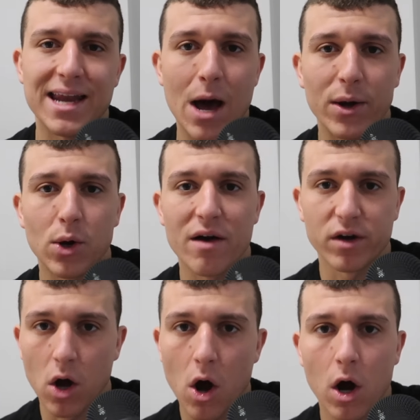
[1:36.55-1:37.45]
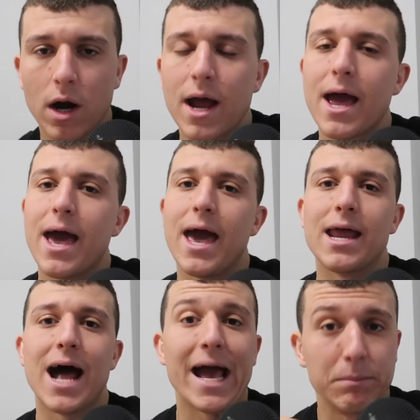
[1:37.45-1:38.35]
and now I don't have a car
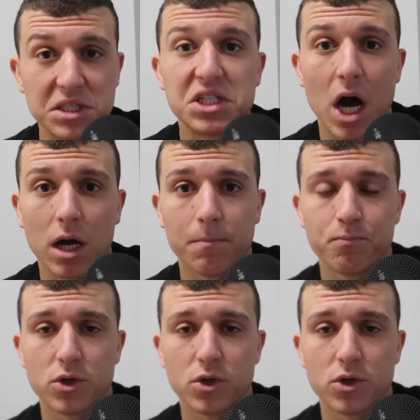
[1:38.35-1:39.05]
and I am stuck.